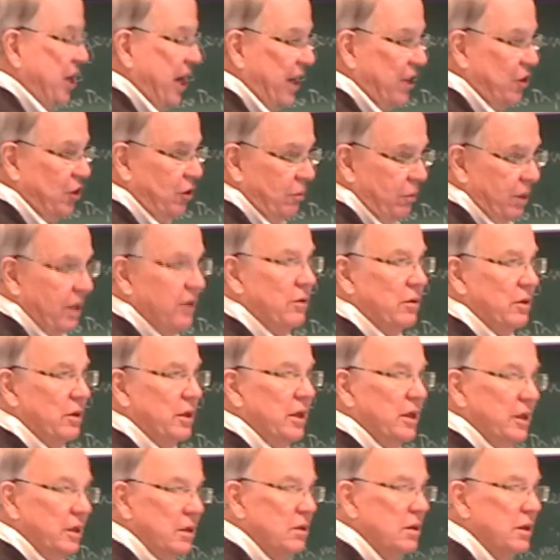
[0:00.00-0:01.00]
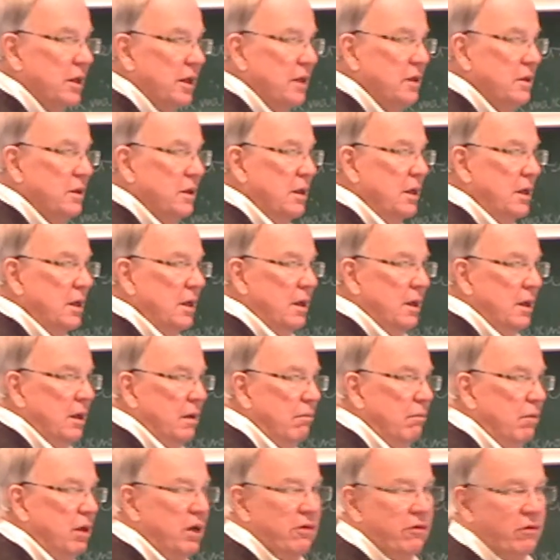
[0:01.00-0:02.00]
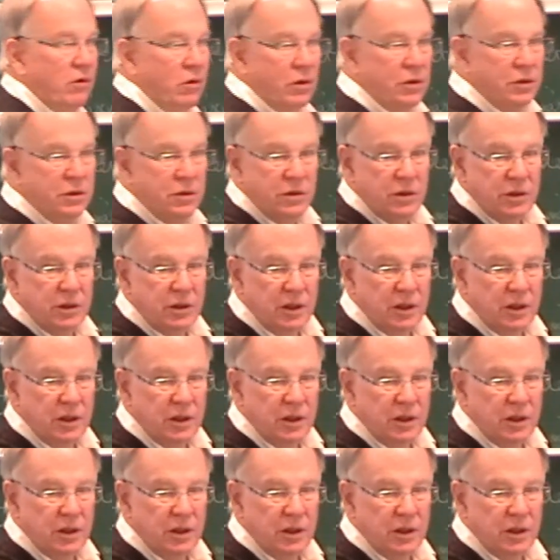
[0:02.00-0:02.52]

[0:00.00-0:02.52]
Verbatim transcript: tangent bundle case, yes. yes. But of course,